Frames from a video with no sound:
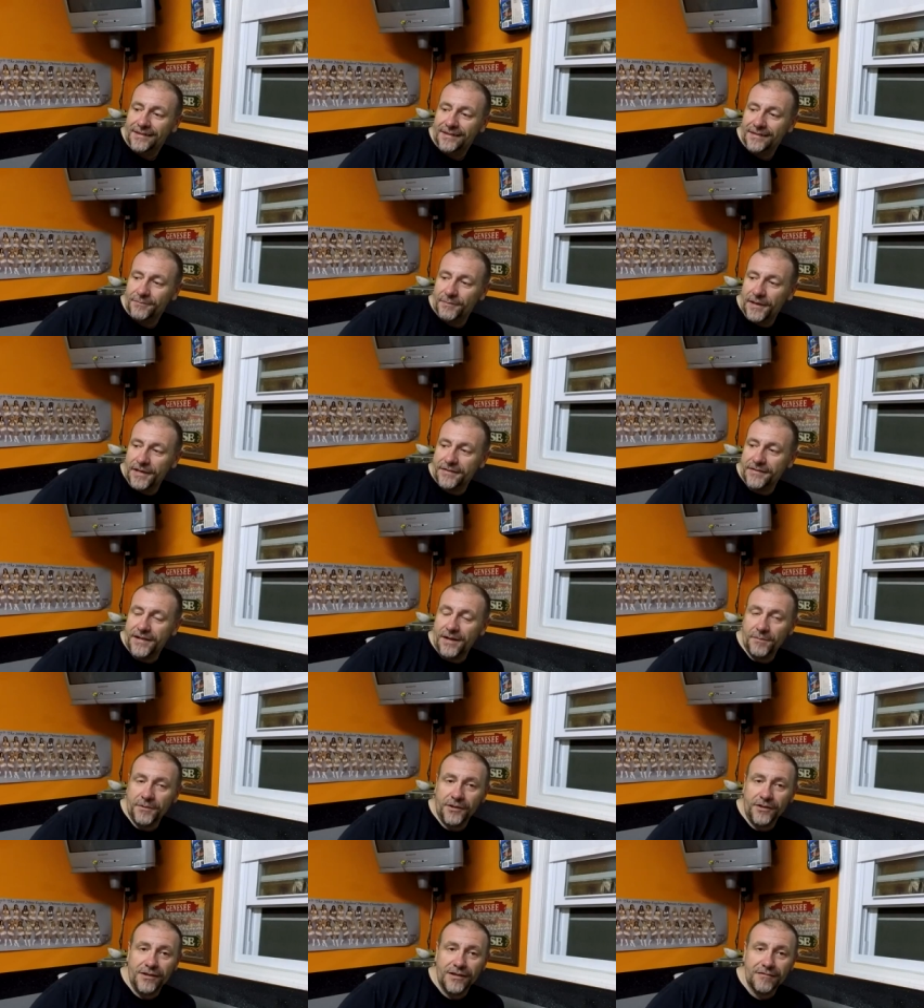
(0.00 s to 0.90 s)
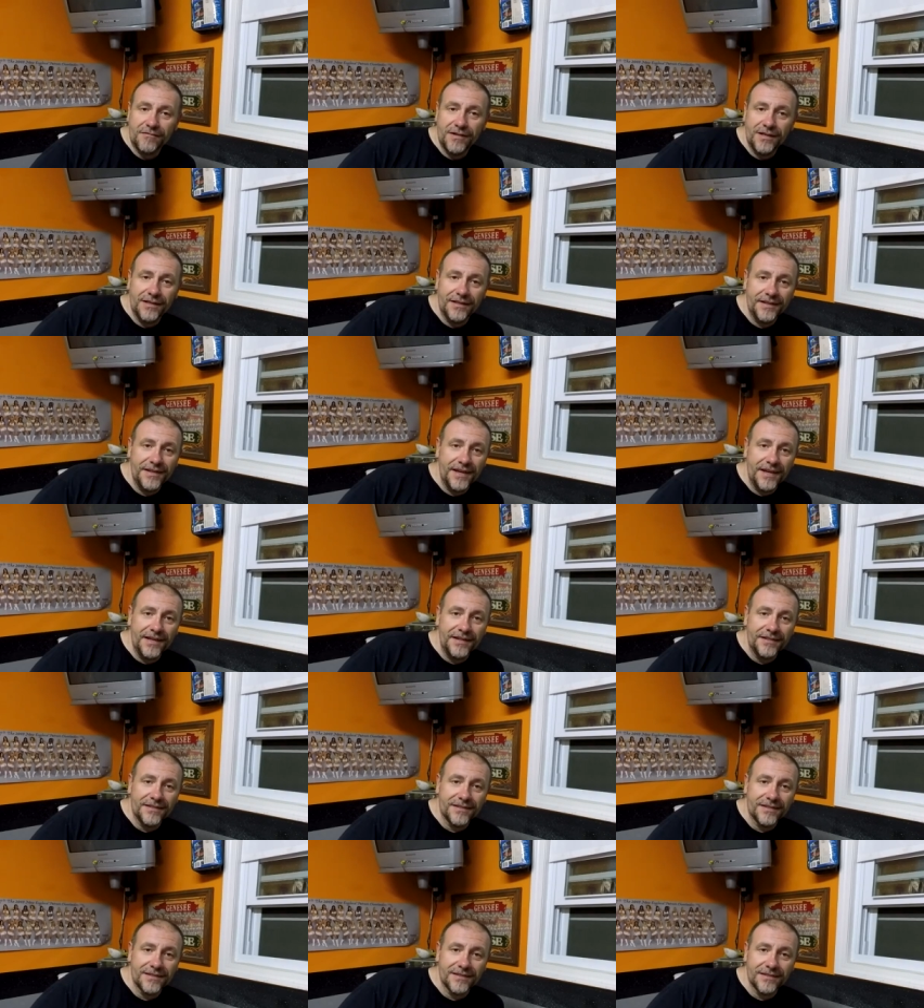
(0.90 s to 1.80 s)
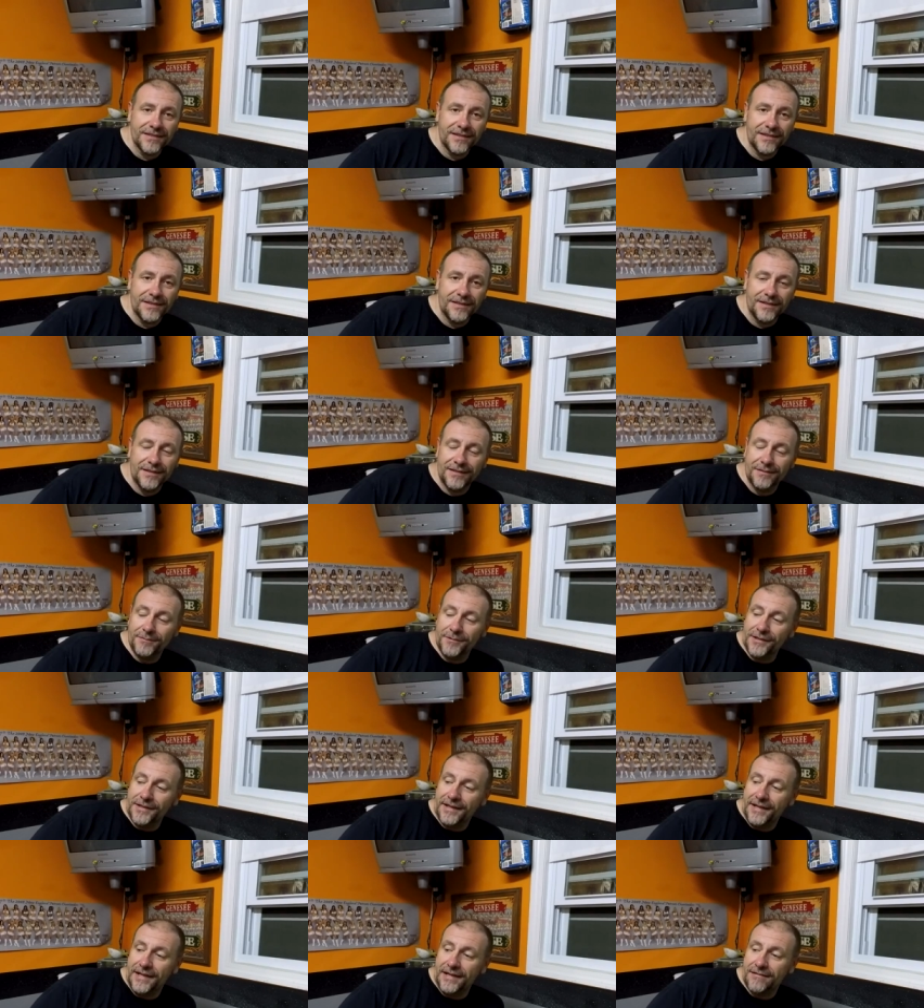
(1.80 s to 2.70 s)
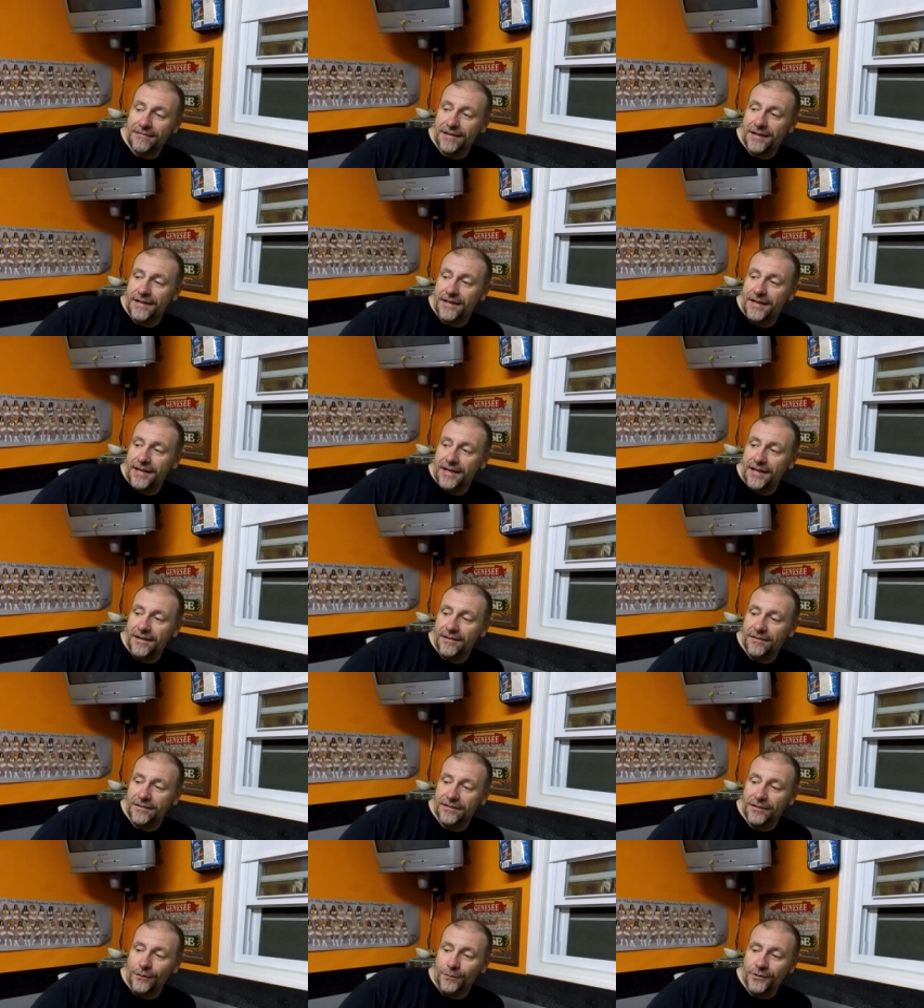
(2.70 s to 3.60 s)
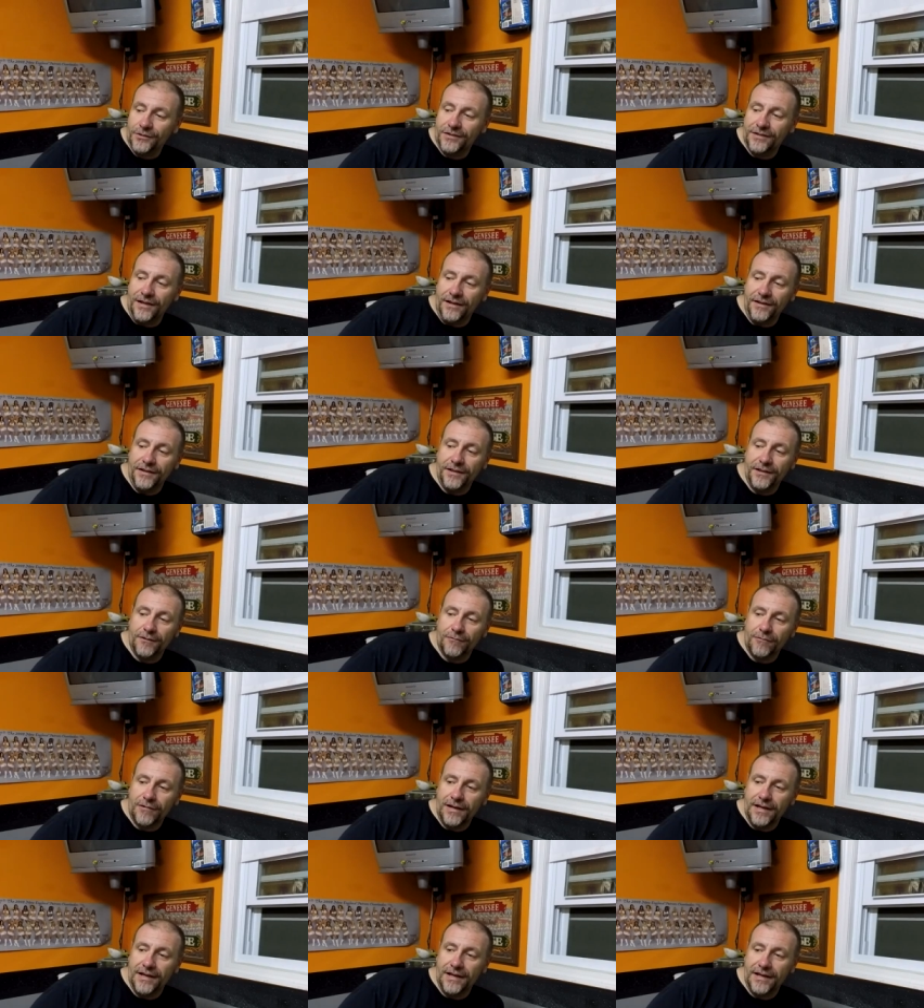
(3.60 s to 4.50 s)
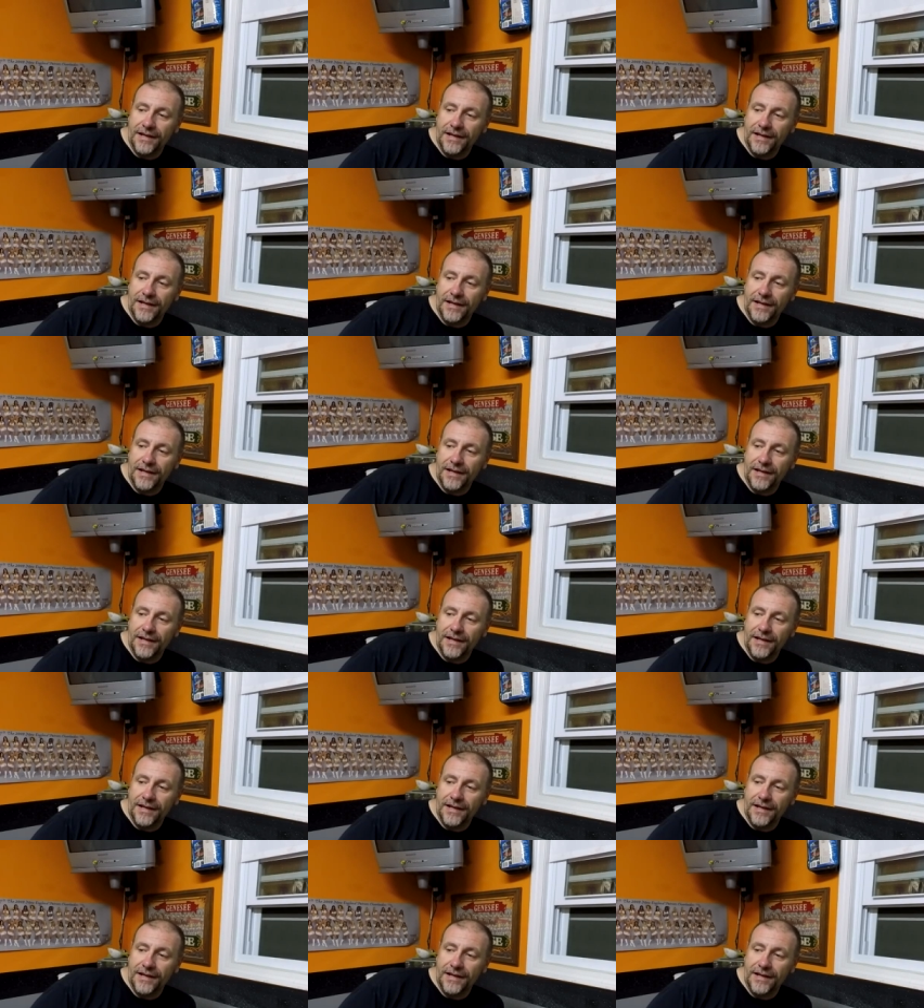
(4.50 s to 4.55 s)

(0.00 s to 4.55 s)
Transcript: Bike's come along really nice. Looking at it right now, it's almost done in the rear.